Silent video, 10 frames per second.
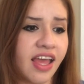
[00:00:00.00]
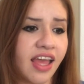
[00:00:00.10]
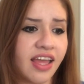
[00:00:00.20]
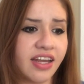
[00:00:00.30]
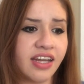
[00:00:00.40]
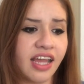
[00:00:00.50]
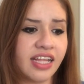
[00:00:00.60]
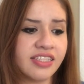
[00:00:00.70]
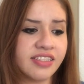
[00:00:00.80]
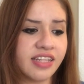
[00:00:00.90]
and
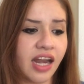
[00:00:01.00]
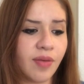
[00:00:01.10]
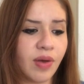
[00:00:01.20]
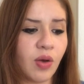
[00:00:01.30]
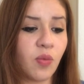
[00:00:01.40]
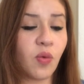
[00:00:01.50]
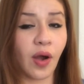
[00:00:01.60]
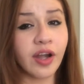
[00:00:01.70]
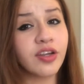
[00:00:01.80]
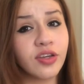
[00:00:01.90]
it's not about
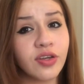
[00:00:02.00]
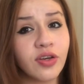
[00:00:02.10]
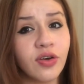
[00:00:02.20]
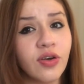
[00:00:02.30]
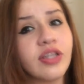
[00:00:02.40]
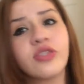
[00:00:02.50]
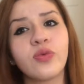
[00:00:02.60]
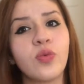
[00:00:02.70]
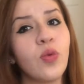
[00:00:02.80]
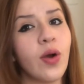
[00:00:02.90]
where you go, it's
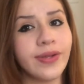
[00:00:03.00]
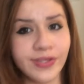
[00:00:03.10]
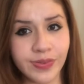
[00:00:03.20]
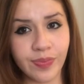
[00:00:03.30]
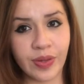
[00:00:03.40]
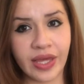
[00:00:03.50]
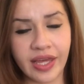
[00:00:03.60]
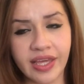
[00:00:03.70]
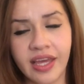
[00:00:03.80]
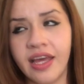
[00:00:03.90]
what you
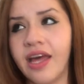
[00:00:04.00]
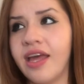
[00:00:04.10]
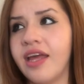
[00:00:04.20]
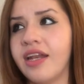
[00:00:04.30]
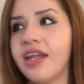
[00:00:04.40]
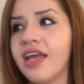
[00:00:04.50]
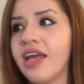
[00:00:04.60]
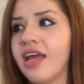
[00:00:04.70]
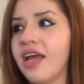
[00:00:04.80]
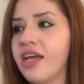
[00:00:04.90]
pick. And
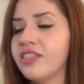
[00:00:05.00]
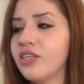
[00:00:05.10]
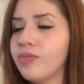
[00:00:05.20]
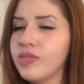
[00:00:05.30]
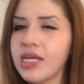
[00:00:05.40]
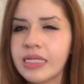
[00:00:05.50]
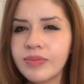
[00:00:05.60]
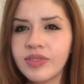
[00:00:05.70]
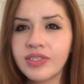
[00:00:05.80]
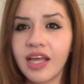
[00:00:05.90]

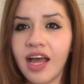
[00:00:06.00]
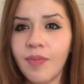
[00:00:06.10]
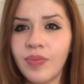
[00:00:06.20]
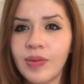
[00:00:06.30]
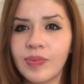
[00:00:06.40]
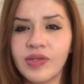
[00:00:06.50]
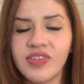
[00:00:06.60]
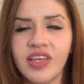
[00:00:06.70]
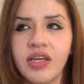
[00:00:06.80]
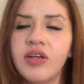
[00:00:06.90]
sometimes people
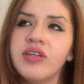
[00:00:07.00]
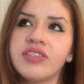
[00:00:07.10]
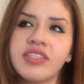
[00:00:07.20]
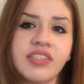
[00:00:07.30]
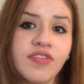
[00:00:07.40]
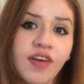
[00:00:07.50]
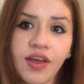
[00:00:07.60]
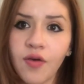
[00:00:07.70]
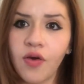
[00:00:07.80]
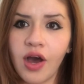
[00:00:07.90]
say, oh, it's because if I
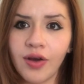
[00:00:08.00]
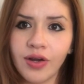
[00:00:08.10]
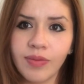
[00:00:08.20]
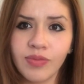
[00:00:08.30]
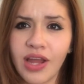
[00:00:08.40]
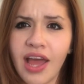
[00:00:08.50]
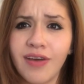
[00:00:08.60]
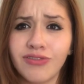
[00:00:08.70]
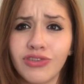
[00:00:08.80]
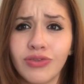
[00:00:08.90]
go out I'm gonna
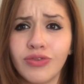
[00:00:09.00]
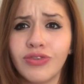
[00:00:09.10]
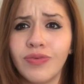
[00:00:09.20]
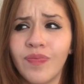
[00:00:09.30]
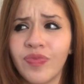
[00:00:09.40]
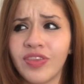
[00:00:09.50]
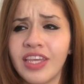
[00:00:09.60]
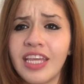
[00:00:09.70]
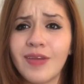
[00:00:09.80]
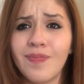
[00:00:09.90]
have to
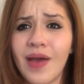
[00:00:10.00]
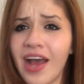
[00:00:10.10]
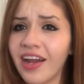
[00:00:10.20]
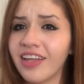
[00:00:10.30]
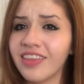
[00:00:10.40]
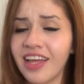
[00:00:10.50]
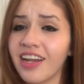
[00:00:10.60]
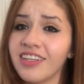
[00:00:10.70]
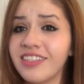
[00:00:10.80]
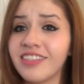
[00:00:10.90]
eat bad, and that
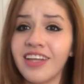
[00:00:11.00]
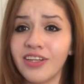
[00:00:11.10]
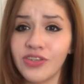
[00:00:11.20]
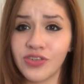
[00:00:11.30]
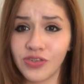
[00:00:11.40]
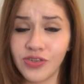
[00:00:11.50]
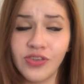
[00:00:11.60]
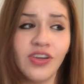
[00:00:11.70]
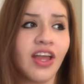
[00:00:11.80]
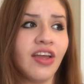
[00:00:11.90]
is not
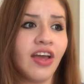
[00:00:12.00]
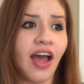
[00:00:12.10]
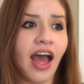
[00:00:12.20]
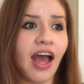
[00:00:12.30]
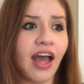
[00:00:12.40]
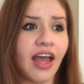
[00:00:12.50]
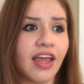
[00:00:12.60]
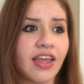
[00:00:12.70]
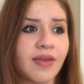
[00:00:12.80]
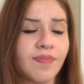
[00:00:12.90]
true. I